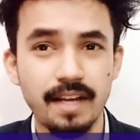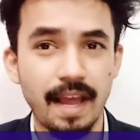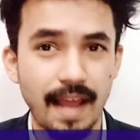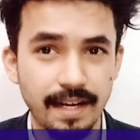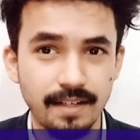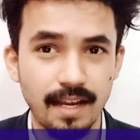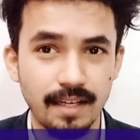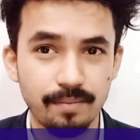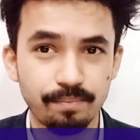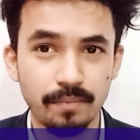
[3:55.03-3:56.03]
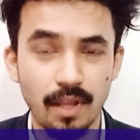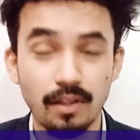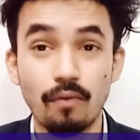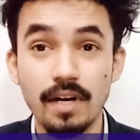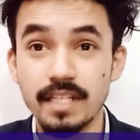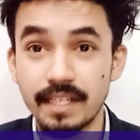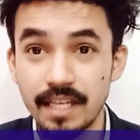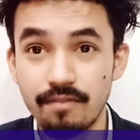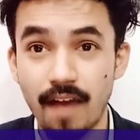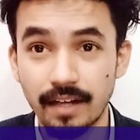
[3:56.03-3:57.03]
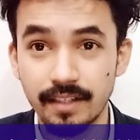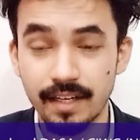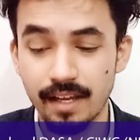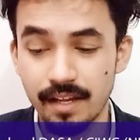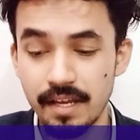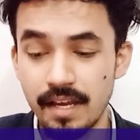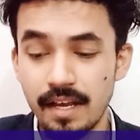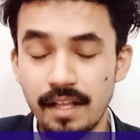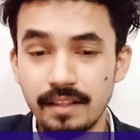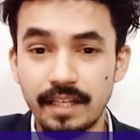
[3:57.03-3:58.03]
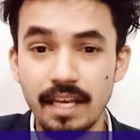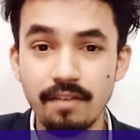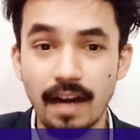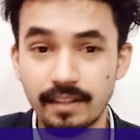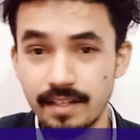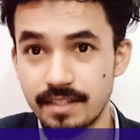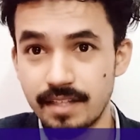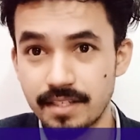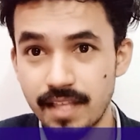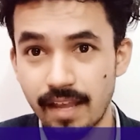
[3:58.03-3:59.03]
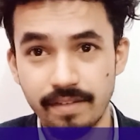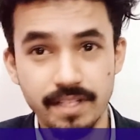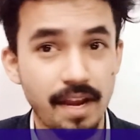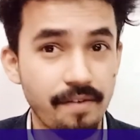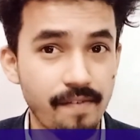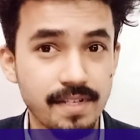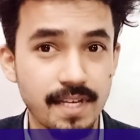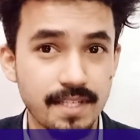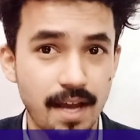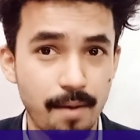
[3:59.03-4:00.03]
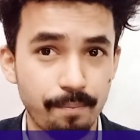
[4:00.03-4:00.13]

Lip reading: NIT Delhi. Now, what is the key factor here? The key factor is this thing, which is the entrance exam.